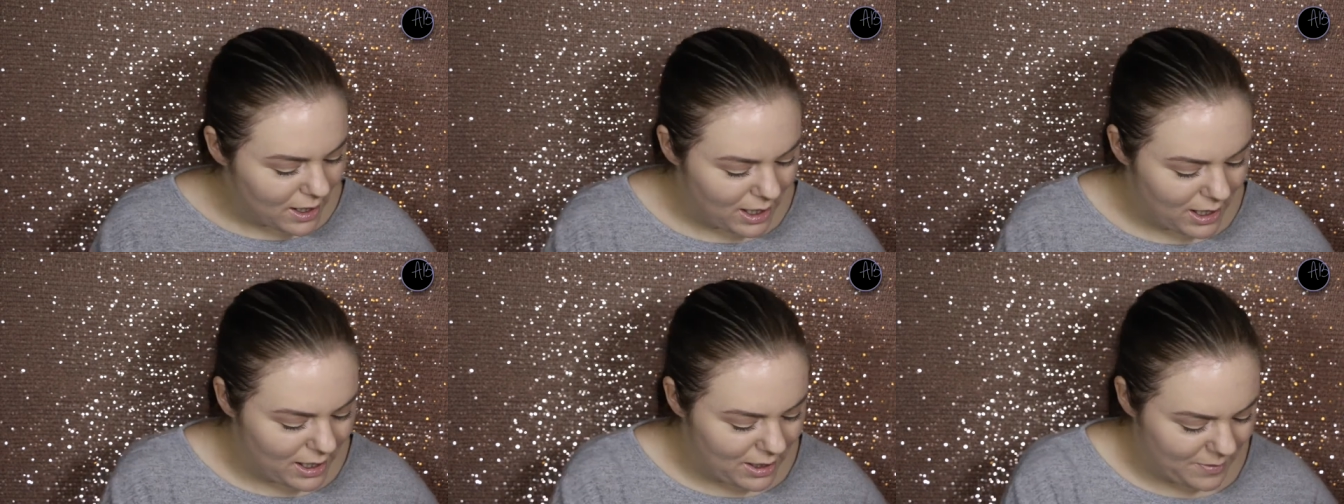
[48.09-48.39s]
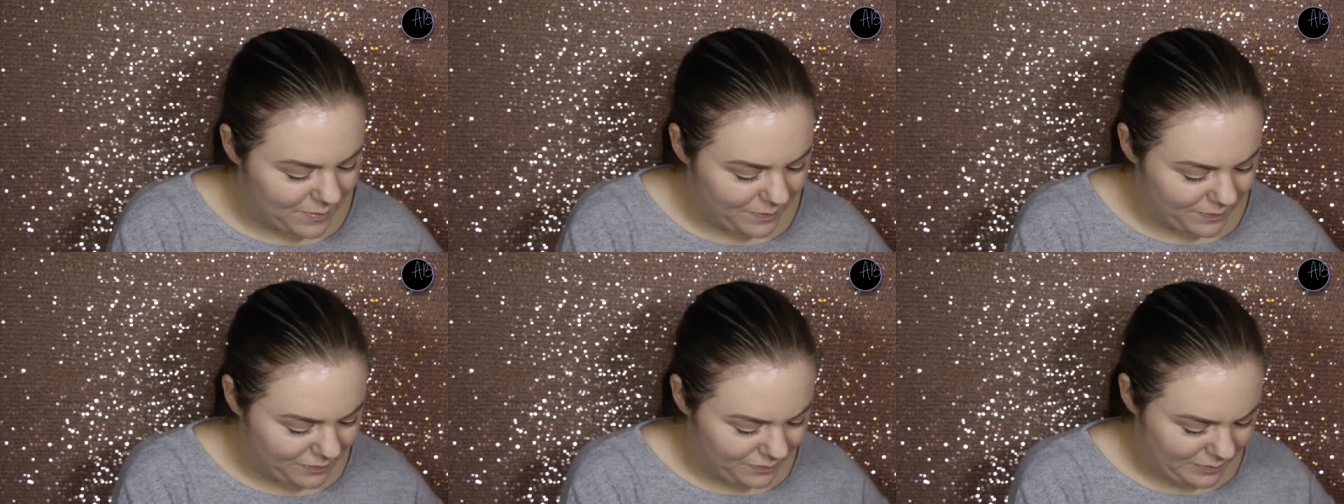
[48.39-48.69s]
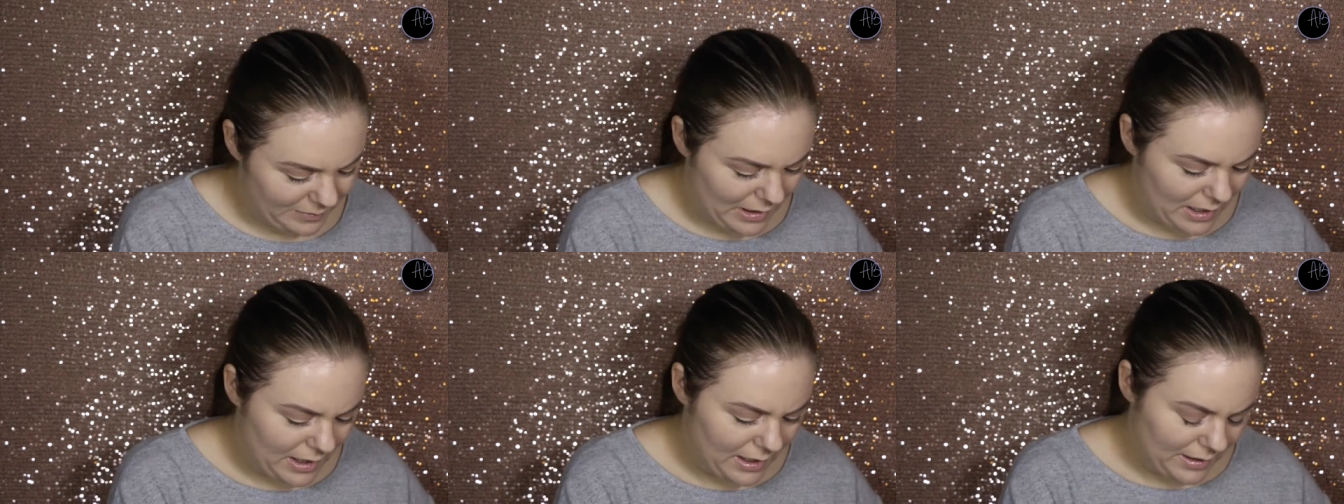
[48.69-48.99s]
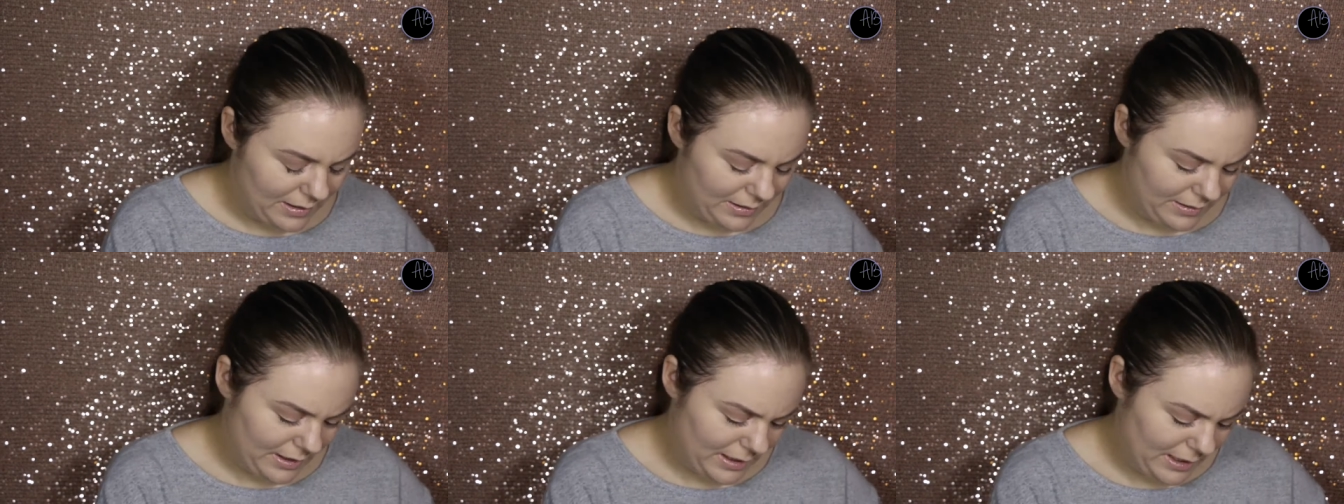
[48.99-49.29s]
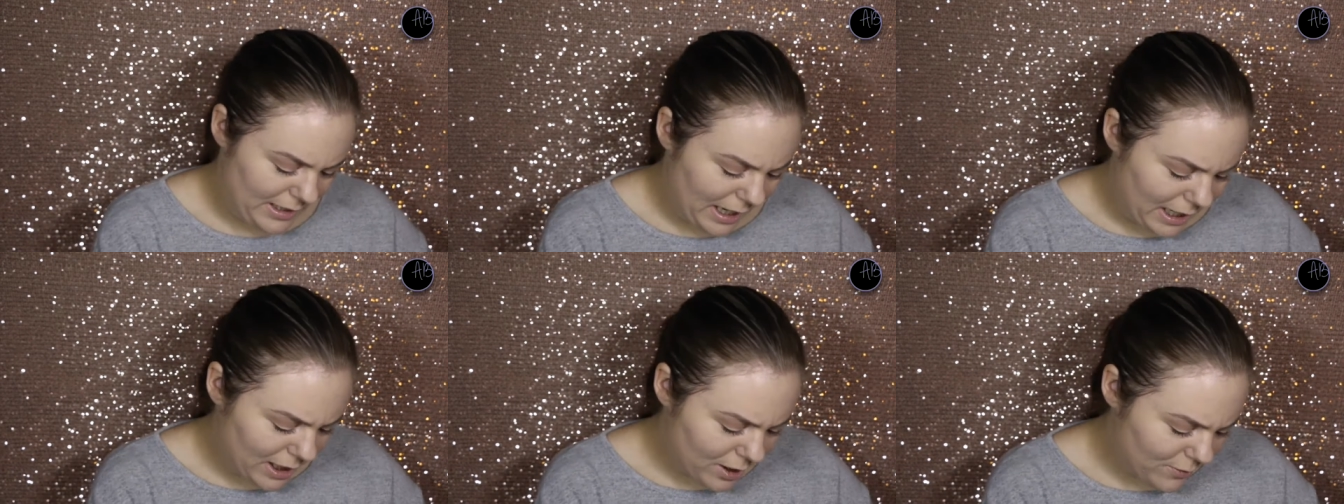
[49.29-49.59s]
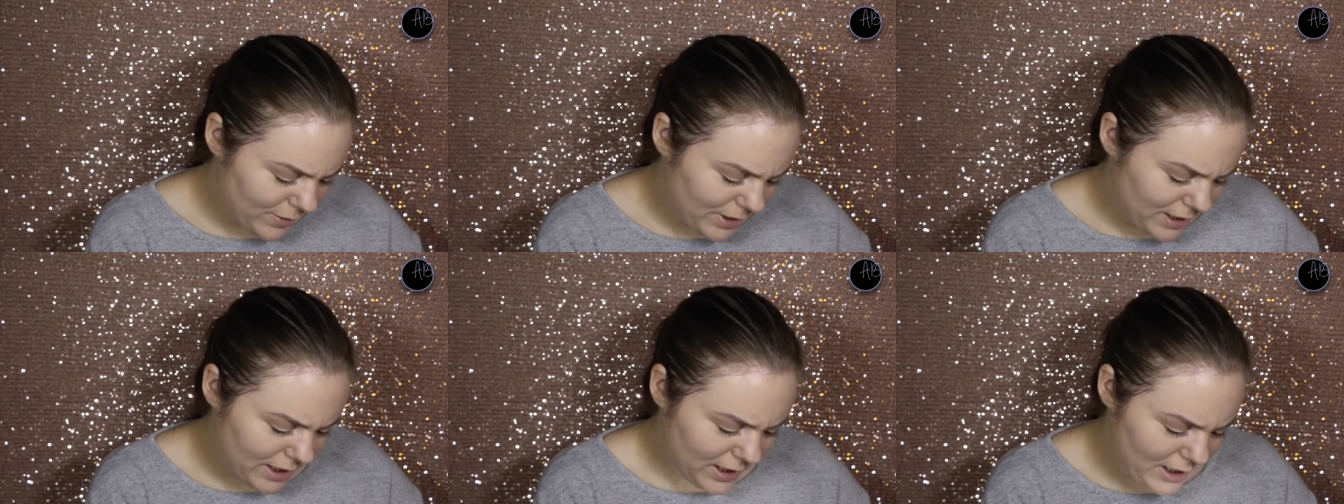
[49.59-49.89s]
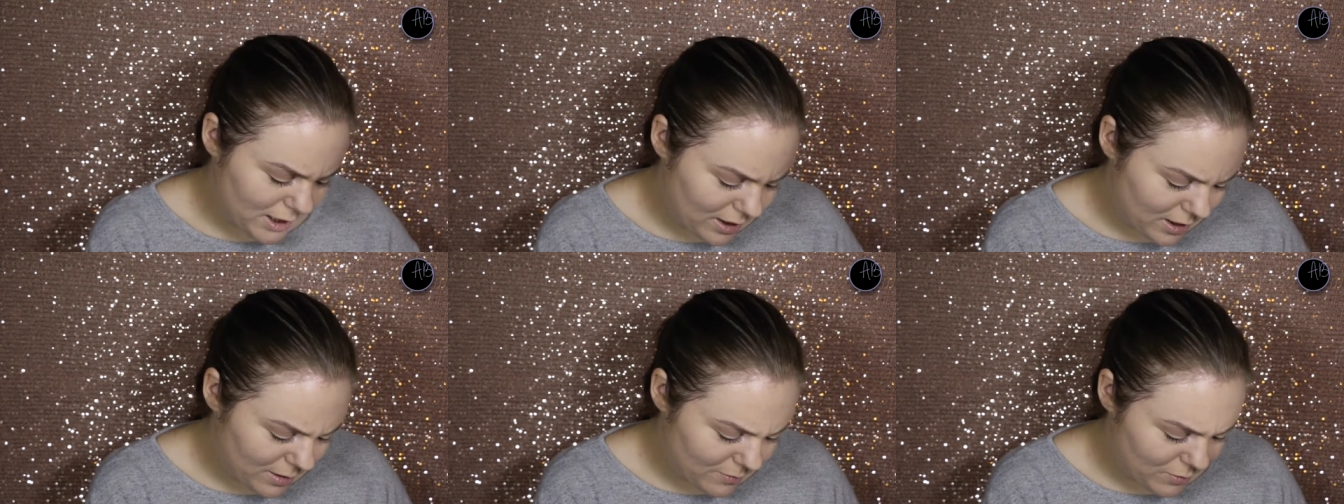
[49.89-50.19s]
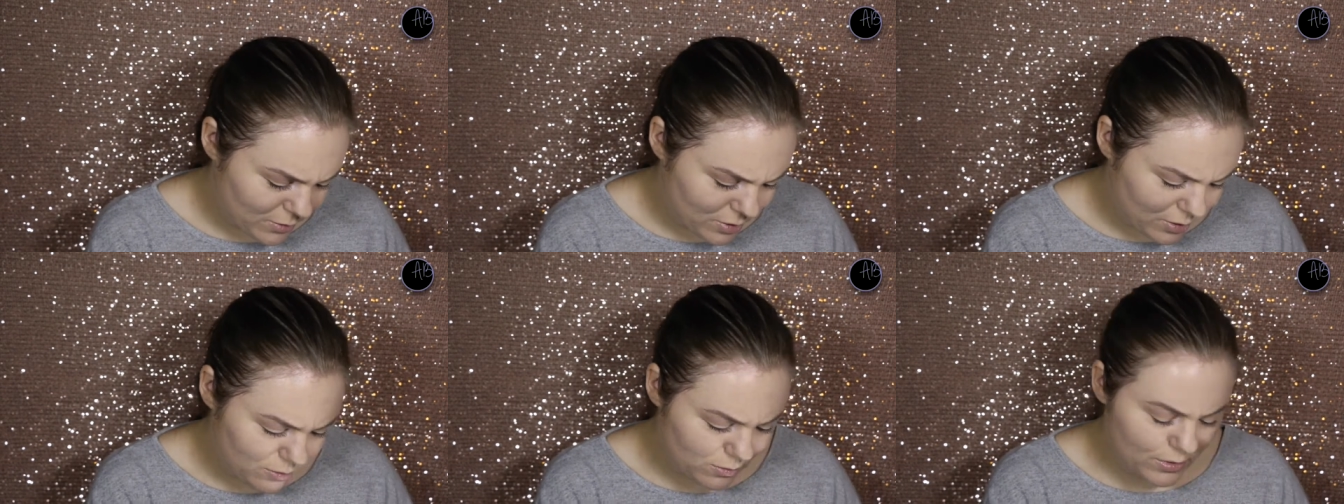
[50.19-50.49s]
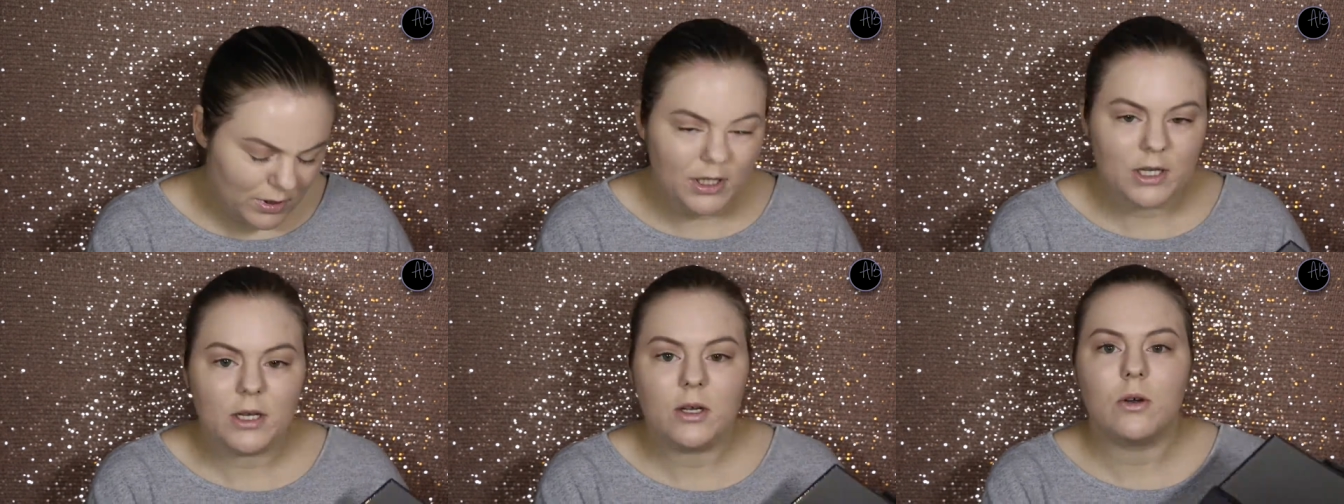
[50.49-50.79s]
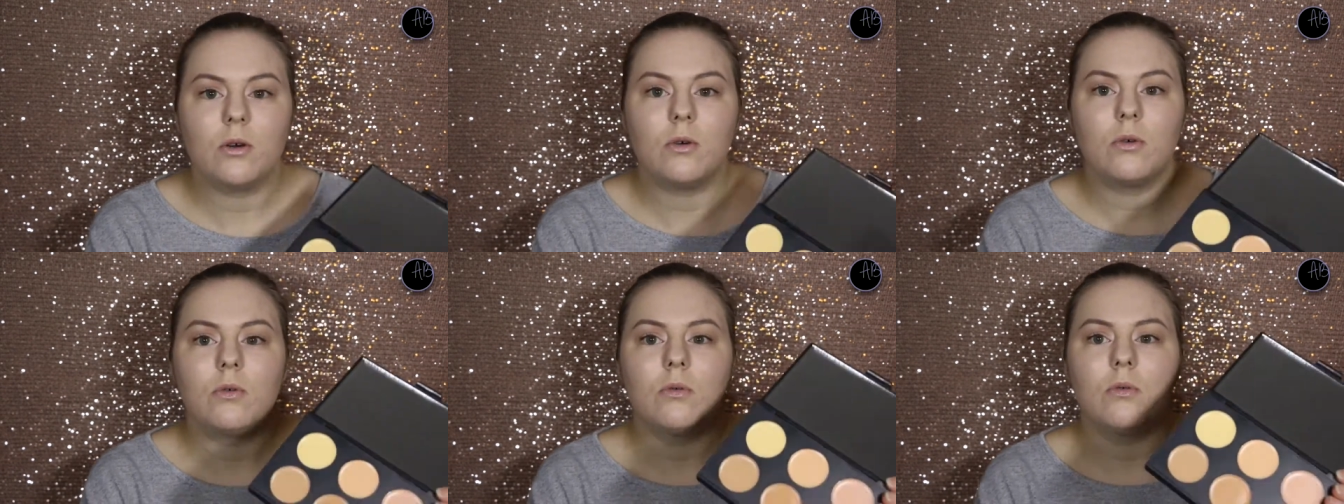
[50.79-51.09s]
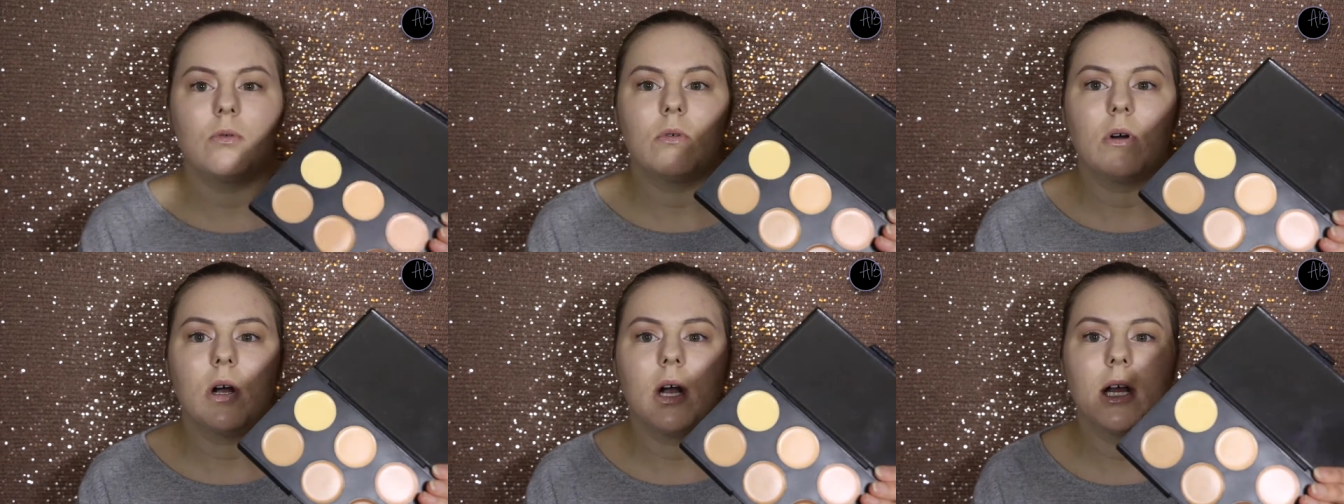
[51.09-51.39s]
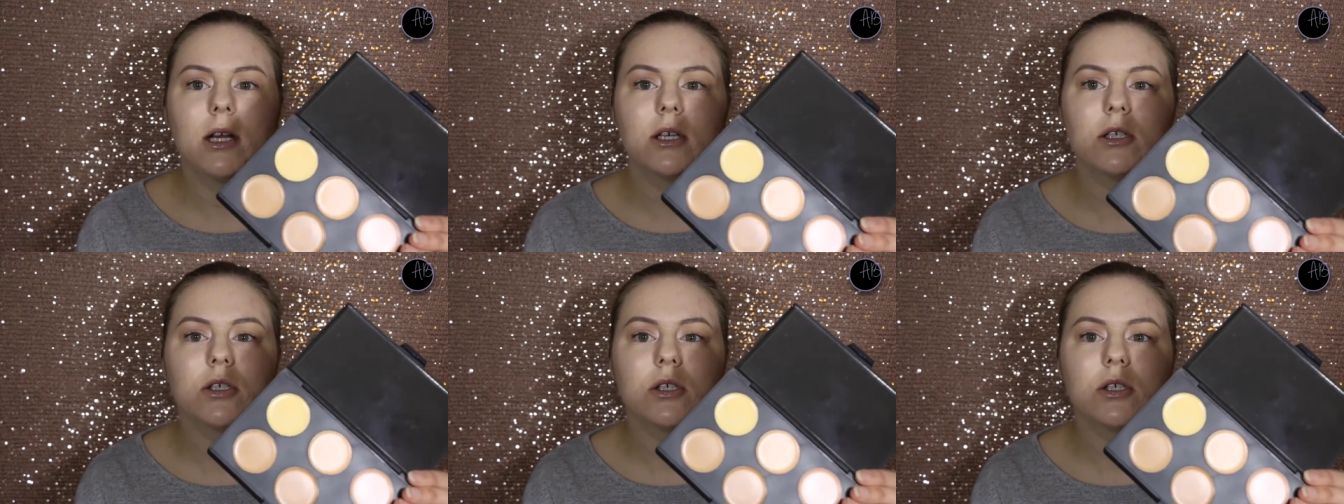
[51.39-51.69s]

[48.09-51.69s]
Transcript: The yellow in here, I'm not really quite